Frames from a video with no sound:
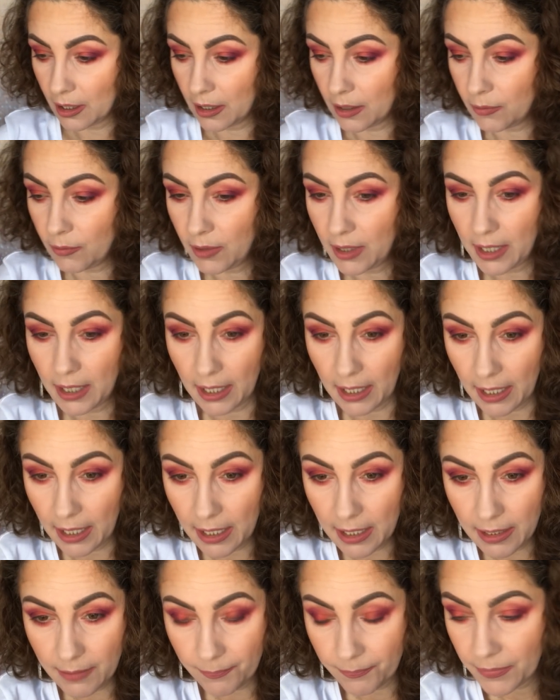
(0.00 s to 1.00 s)

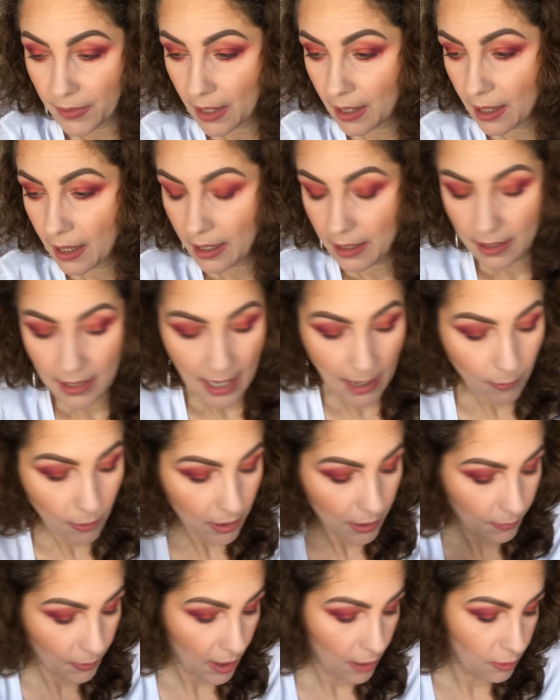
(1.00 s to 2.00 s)
Okay, now what
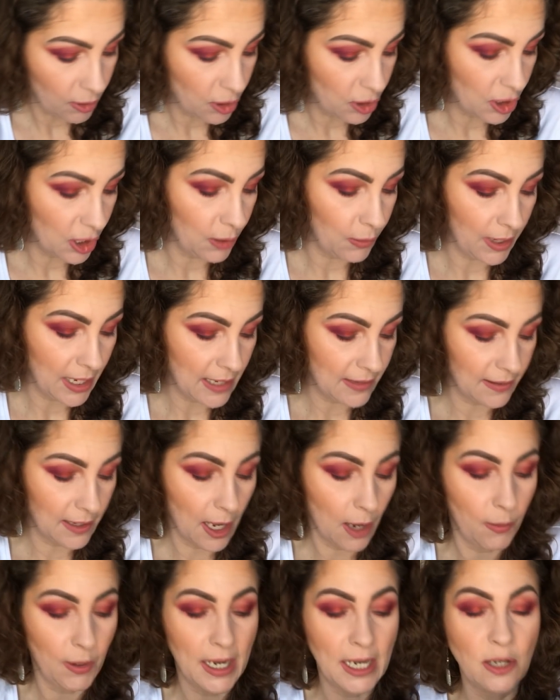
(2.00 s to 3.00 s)
I'm going to do is
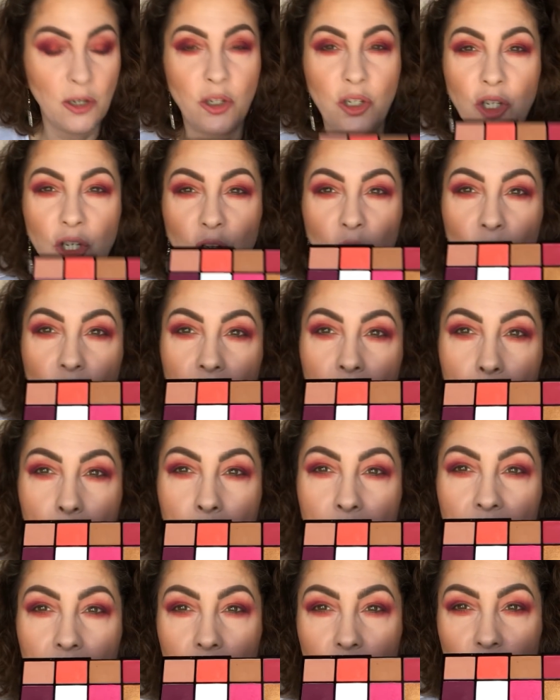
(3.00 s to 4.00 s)
go into that
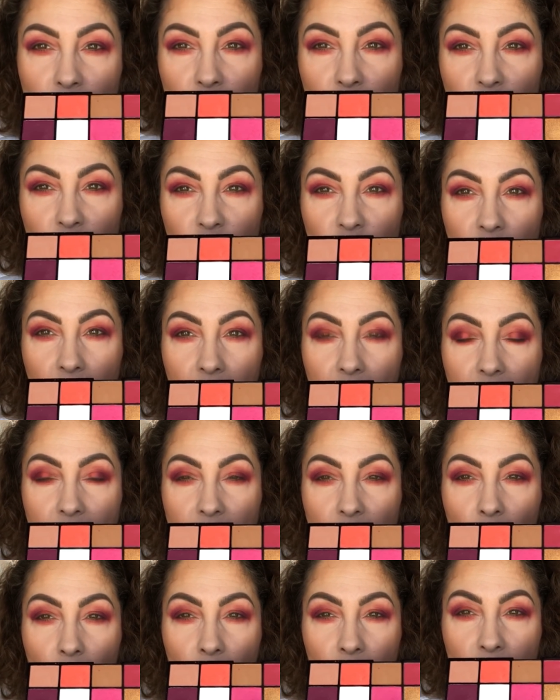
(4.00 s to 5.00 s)
middle
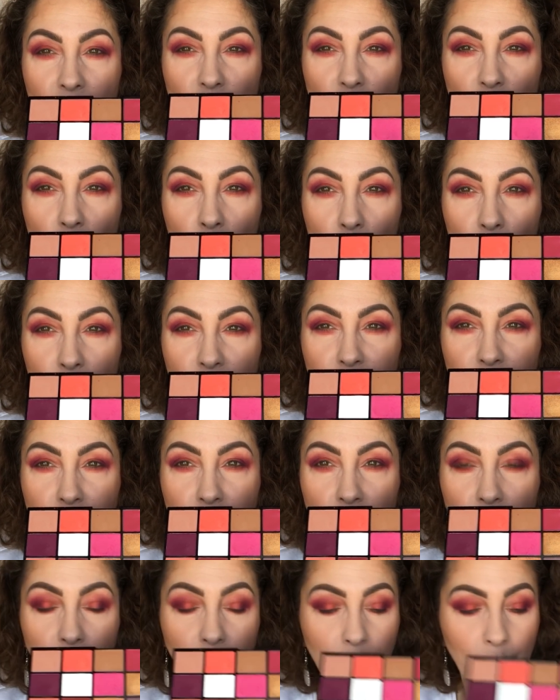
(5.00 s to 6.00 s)
shade on the top
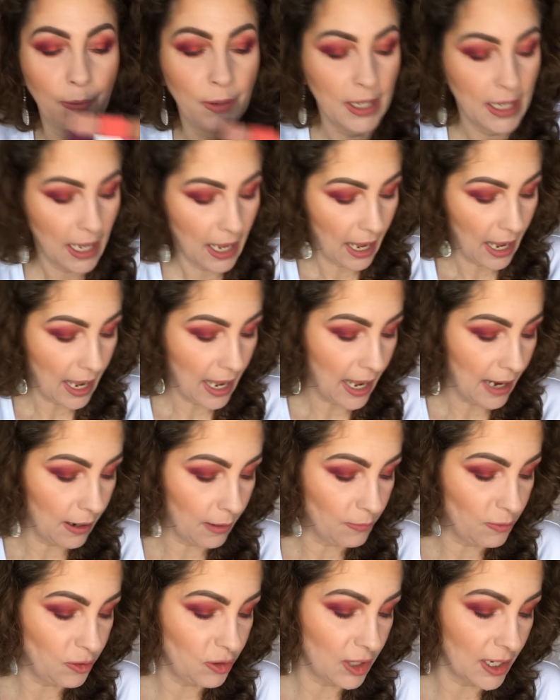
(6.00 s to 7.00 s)
row, and
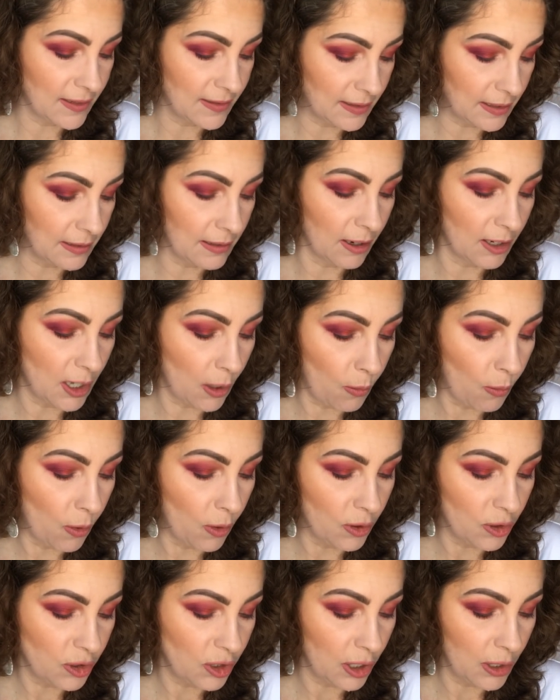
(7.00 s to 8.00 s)
I don't
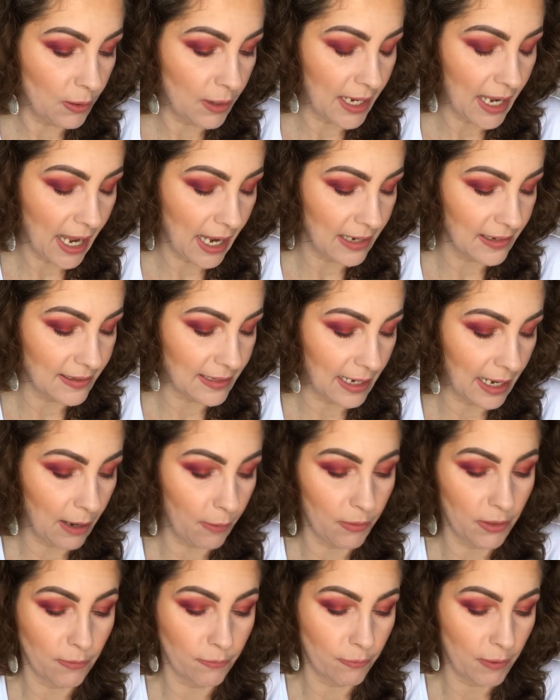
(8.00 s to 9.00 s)
want to cancel
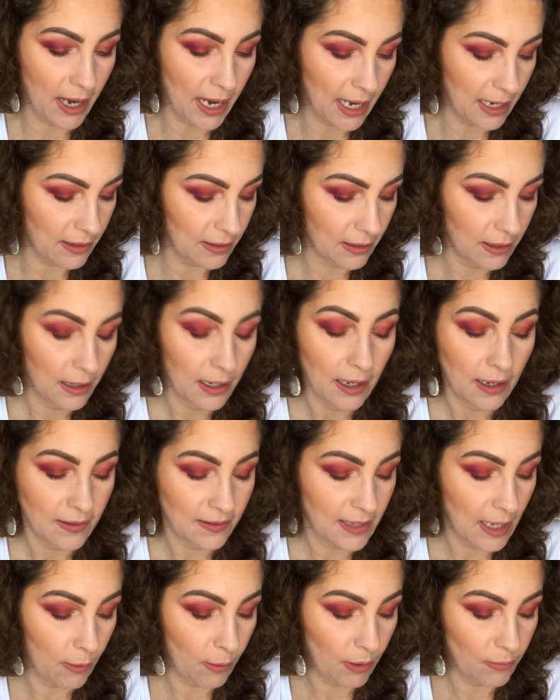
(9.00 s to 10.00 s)
out the red,
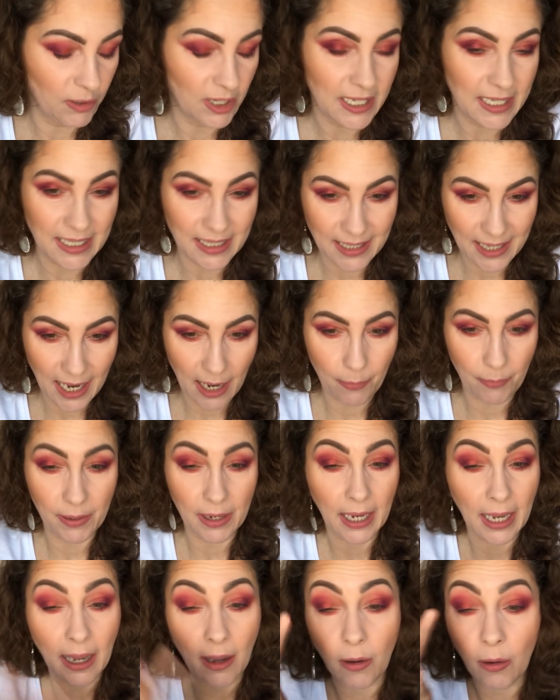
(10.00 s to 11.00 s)
so I'm just
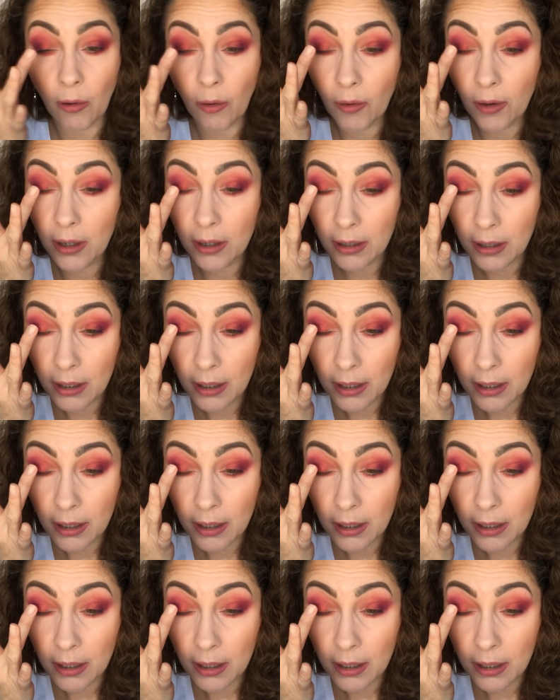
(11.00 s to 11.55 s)
tapping it on